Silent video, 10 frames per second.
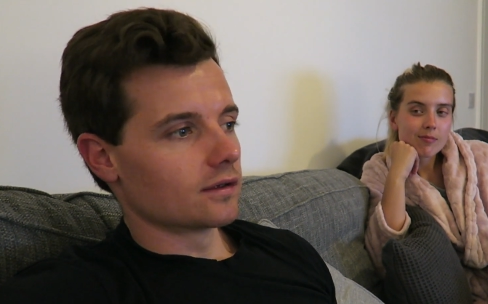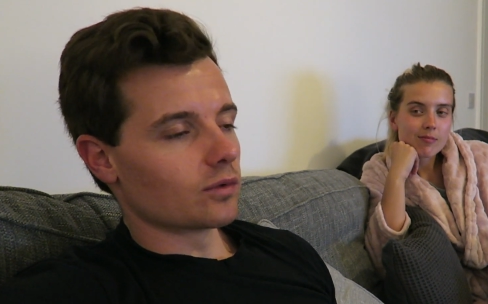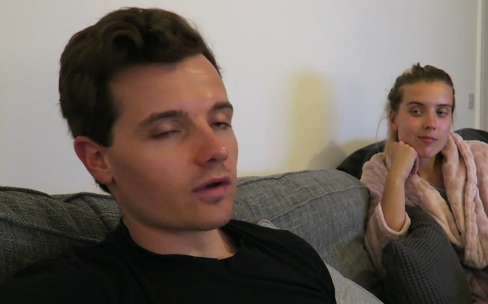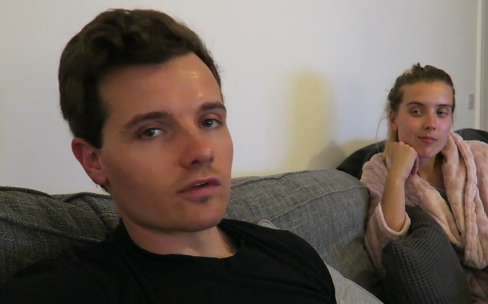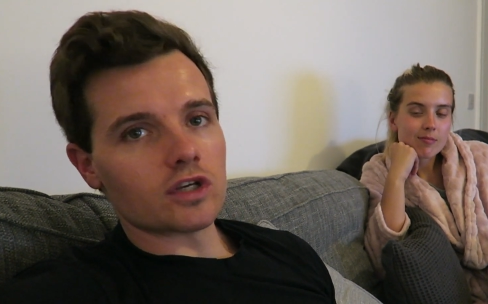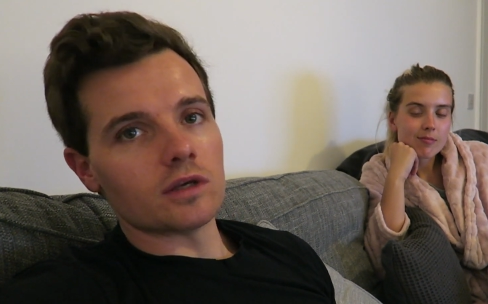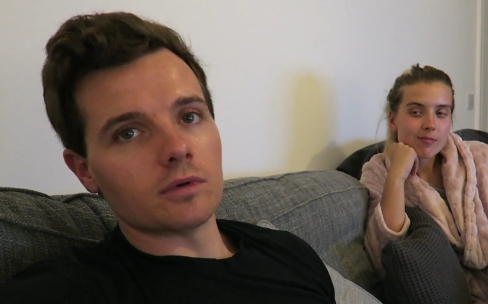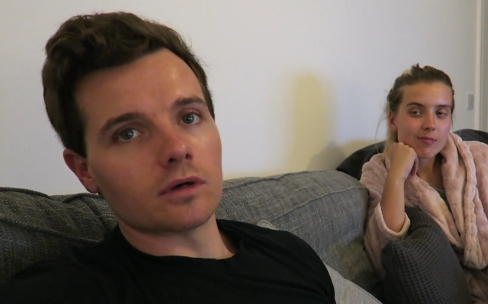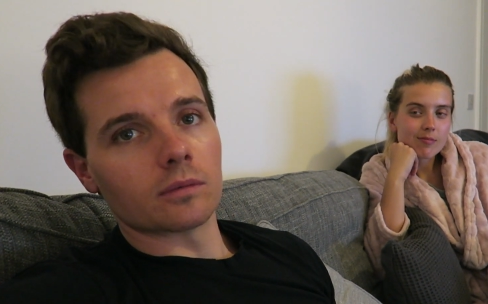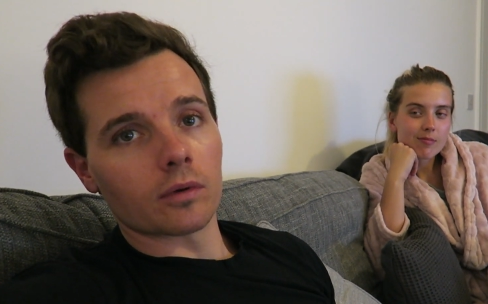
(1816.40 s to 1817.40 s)
Speaker 1: we'll have a
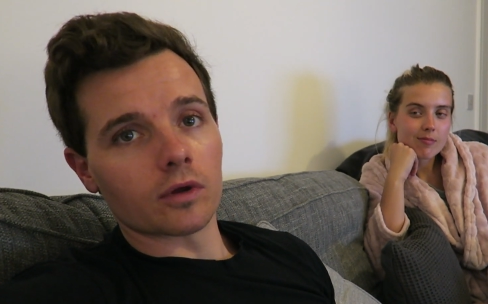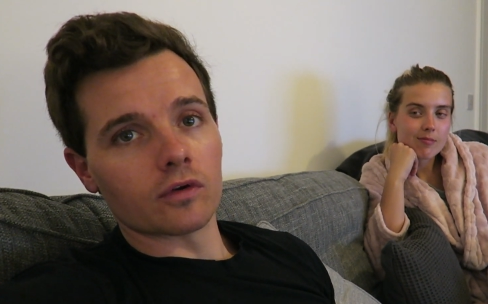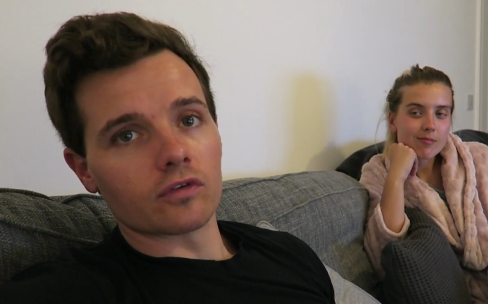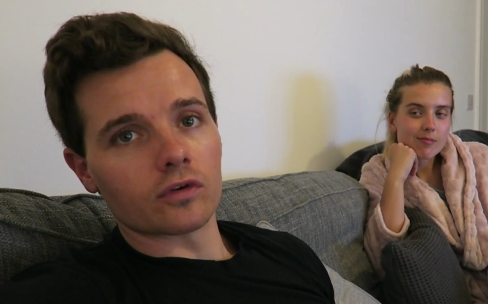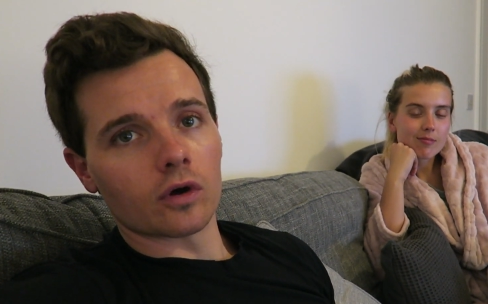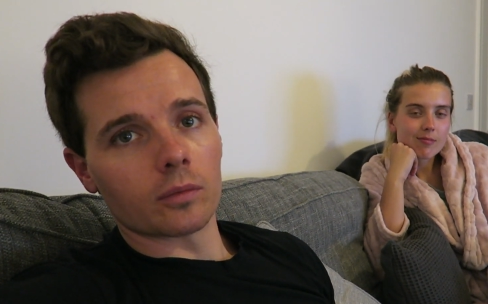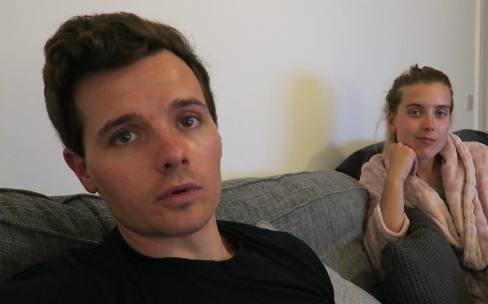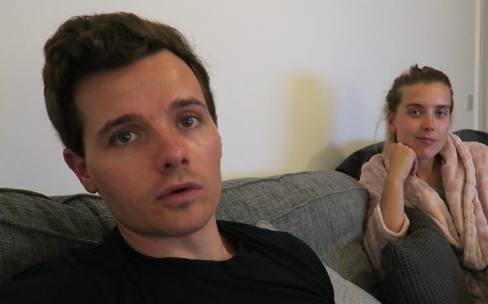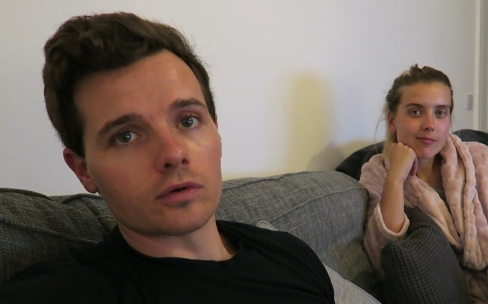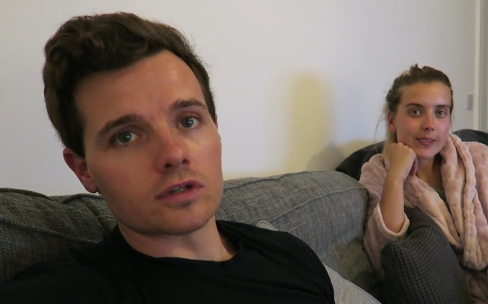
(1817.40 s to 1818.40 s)
cheat meal. I'll probably go for a
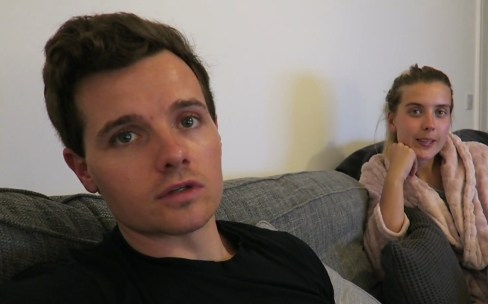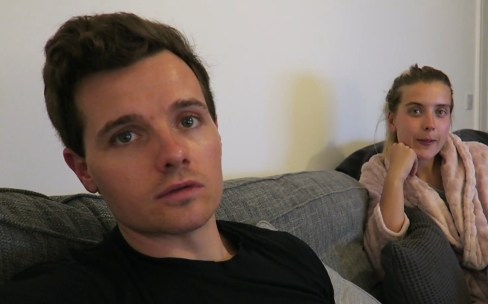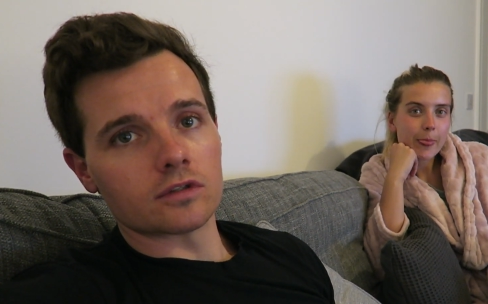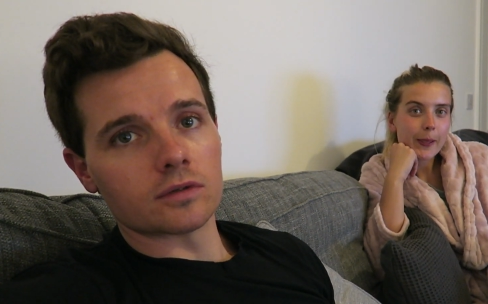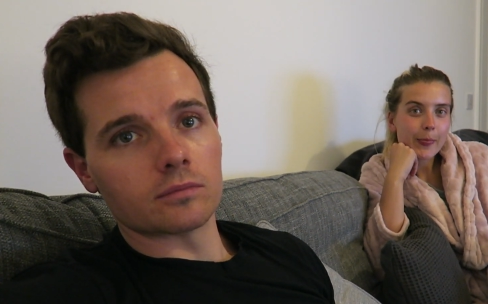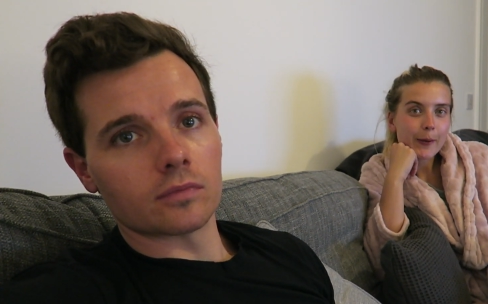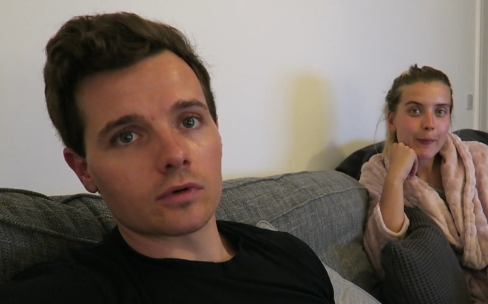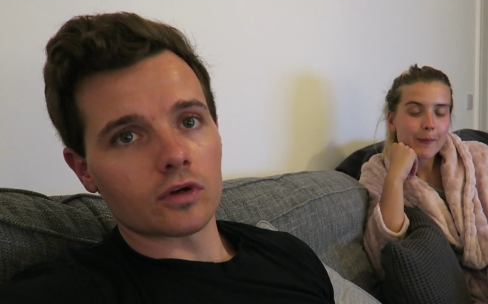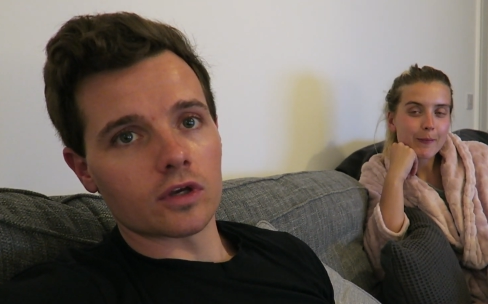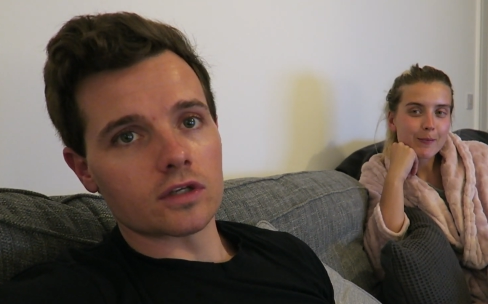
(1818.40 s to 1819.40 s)
Domino's and some
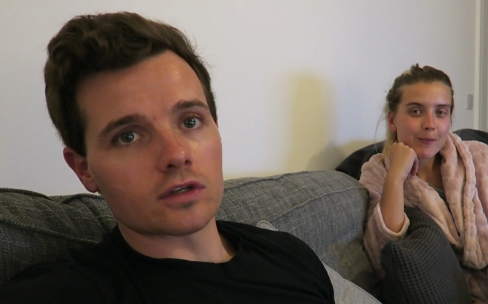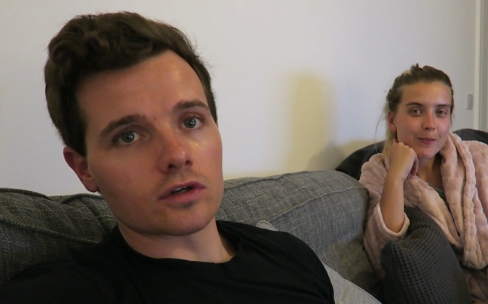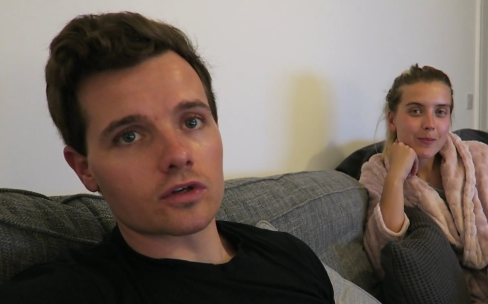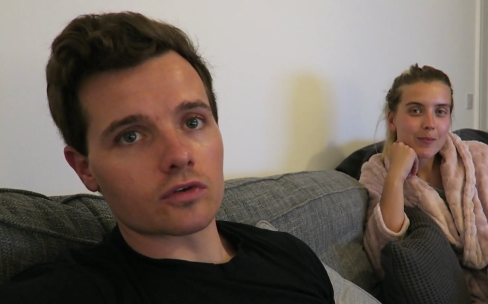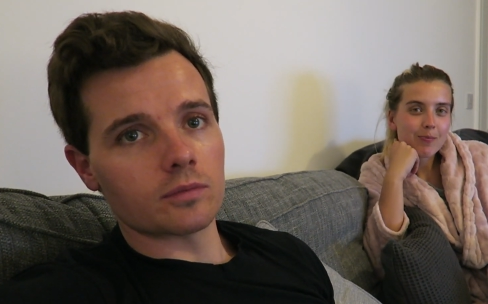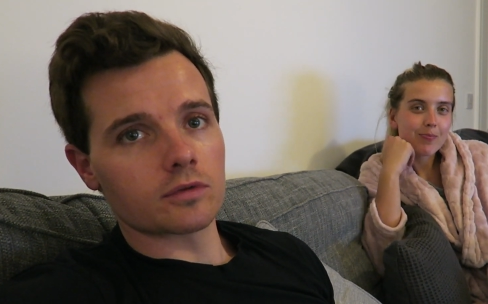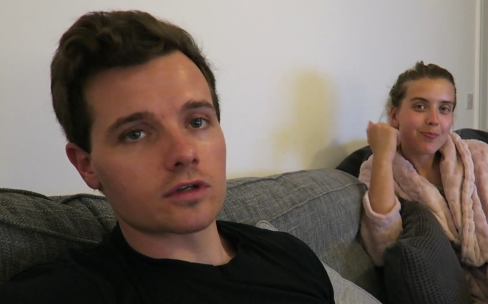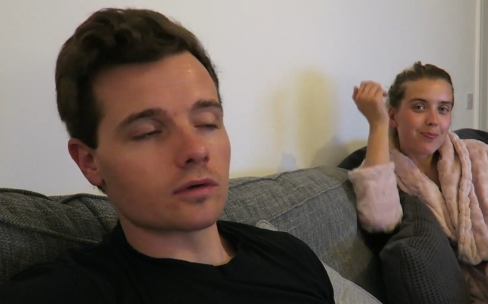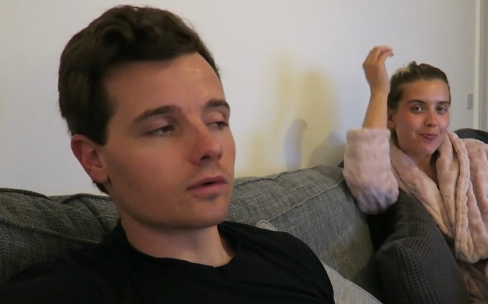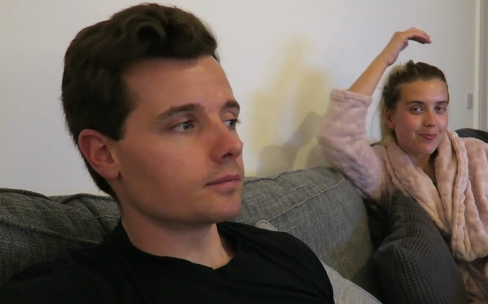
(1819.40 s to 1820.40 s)
cookies and ice cream.
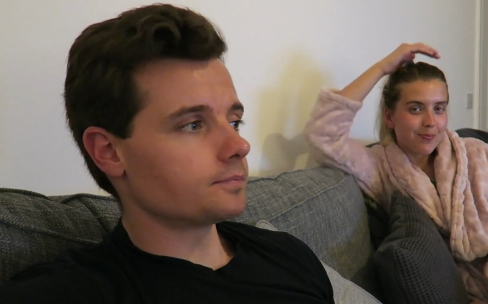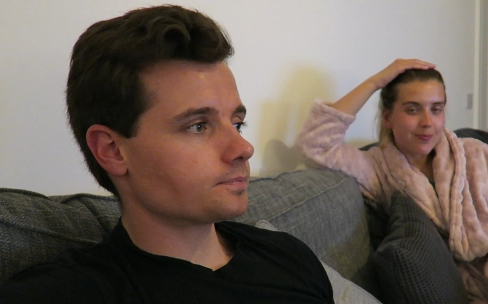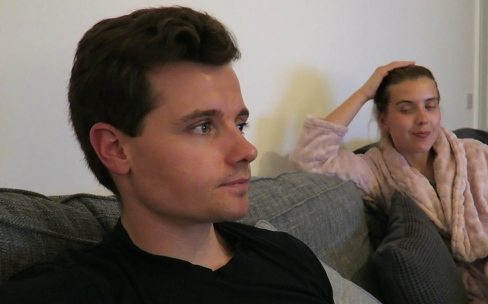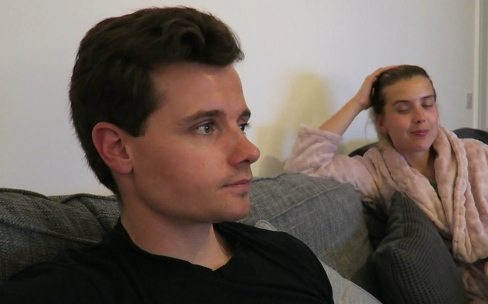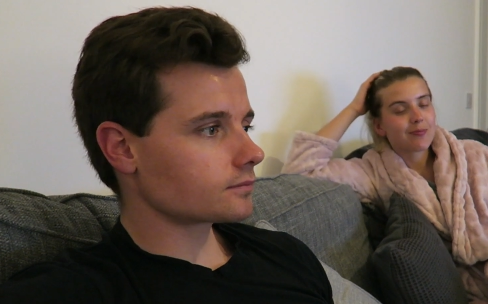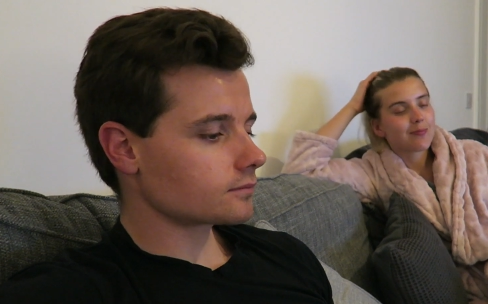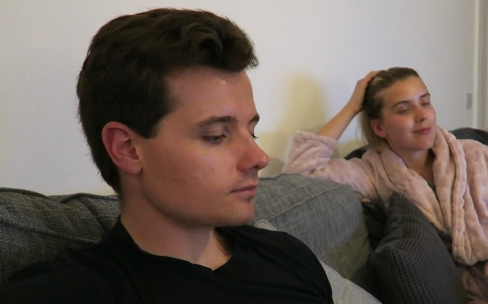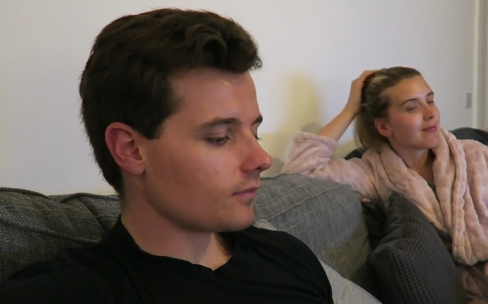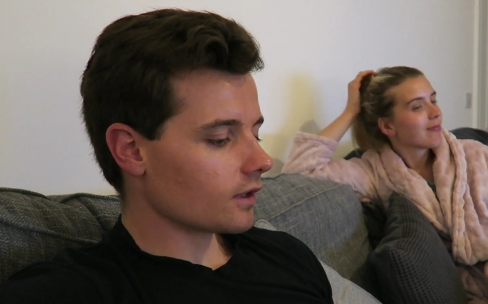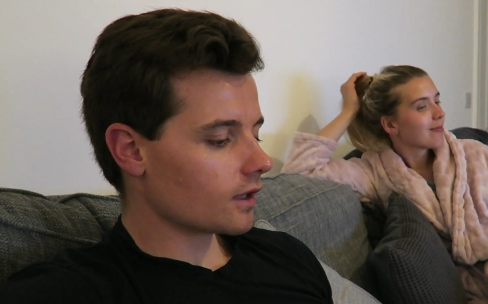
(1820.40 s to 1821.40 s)
So um,
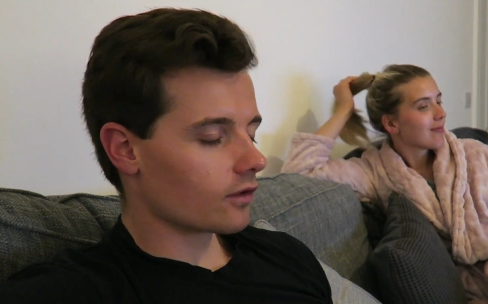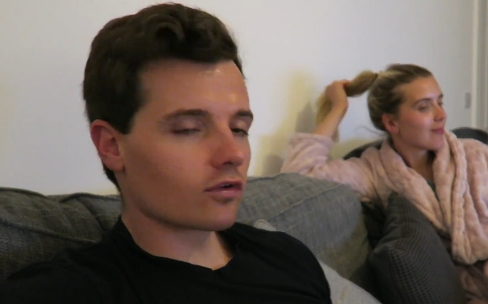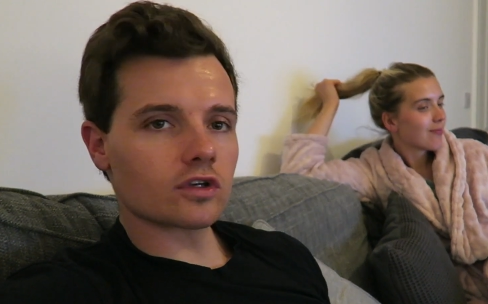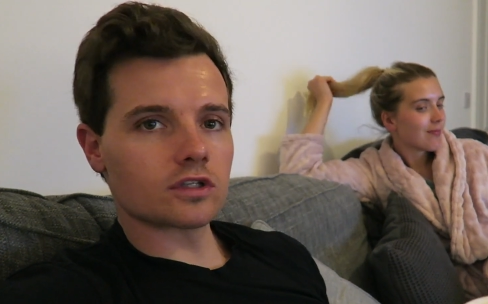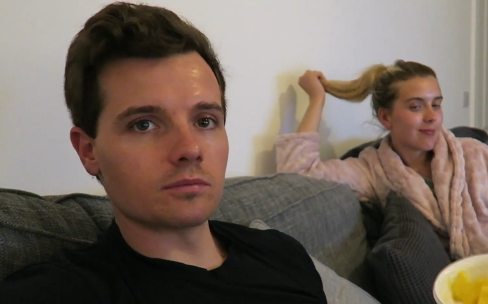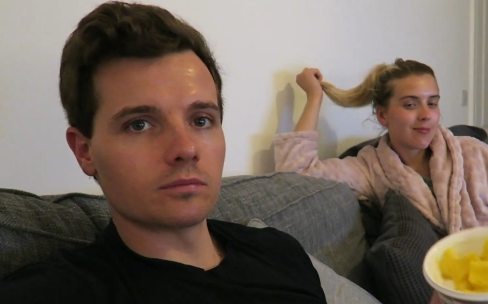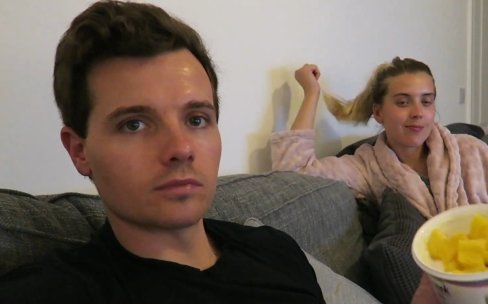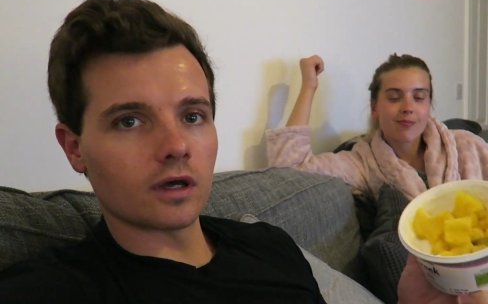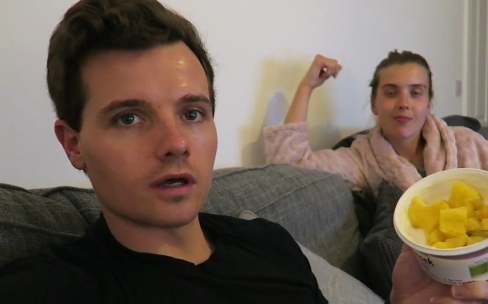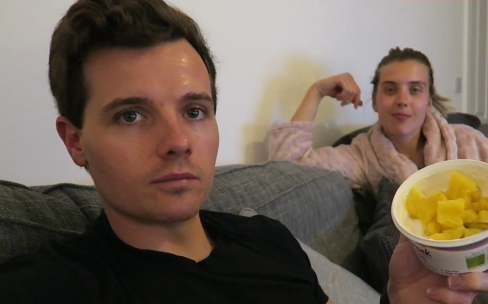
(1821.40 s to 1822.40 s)
yeah, I've got some
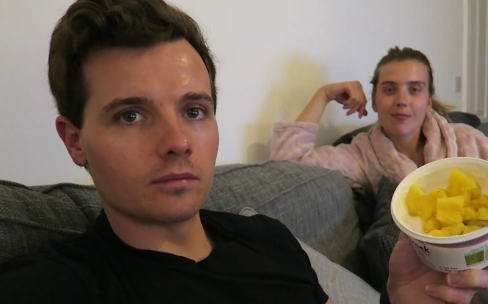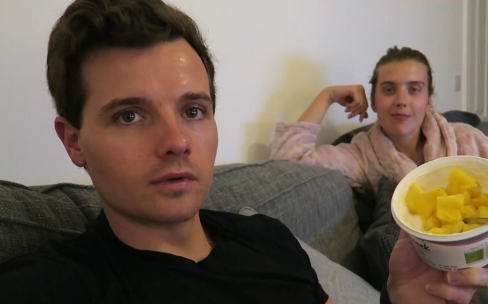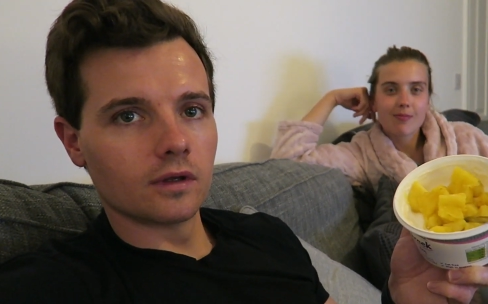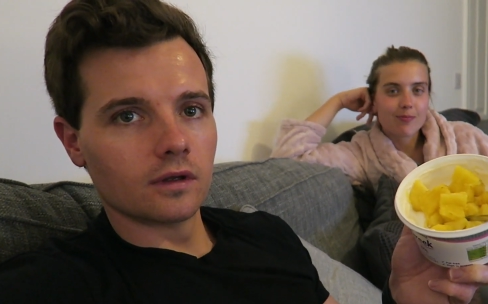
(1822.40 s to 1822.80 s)
um,